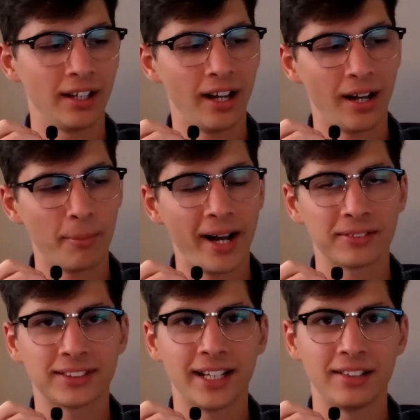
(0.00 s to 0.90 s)

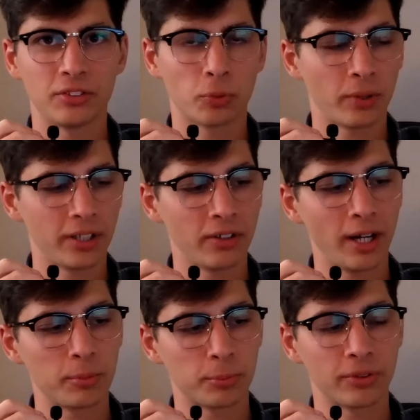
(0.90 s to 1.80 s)
about 10 to 20
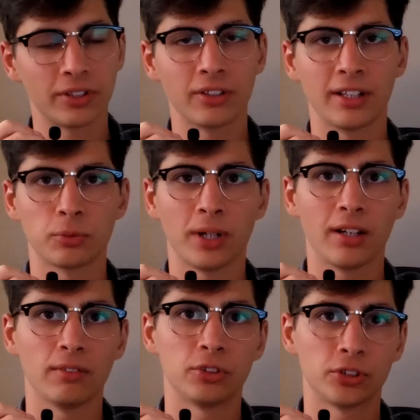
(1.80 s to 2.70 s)
grams per liter as
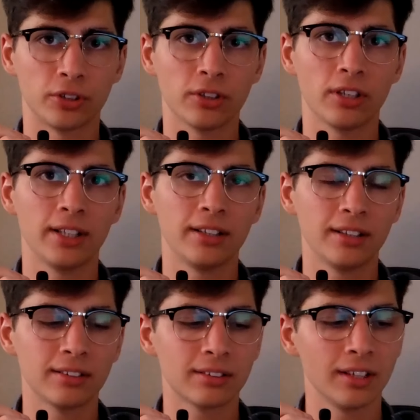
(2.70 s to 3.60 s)
well of sugar in
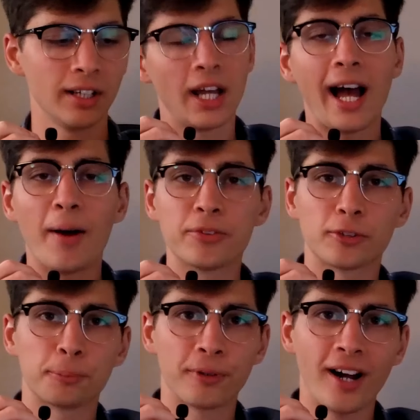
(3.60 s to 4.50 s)
this. I was
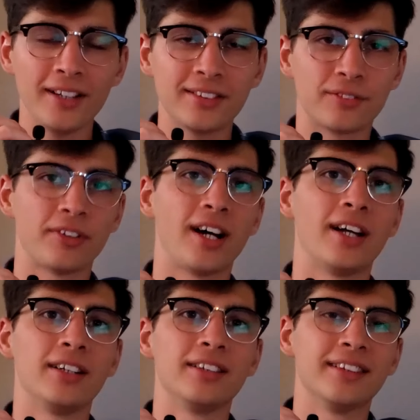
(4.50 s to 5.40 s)
surprised to
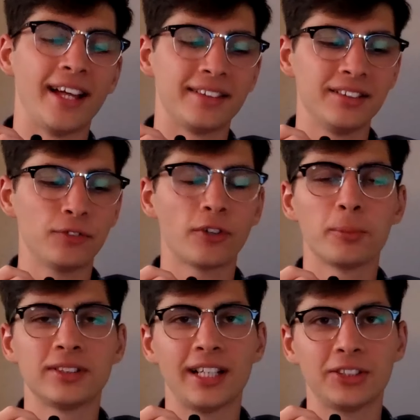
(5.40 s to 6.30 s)
find that this
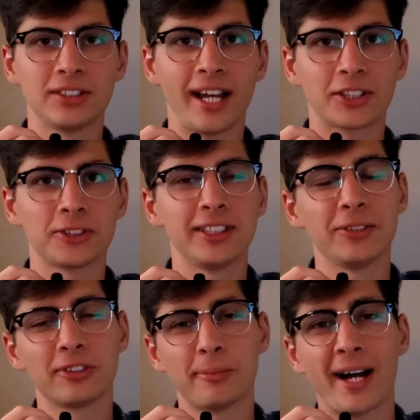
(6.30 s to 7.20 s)
fermentation actually
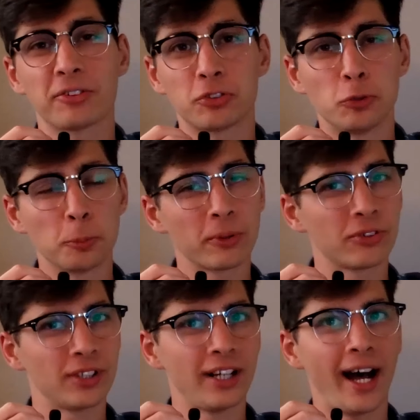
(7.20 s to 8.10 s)
yielded about
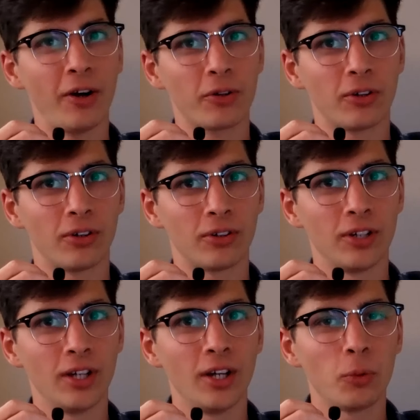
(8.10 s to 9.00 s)
2% alcohol,
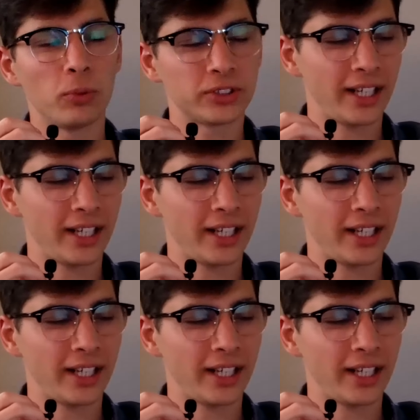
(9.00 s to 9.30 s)
which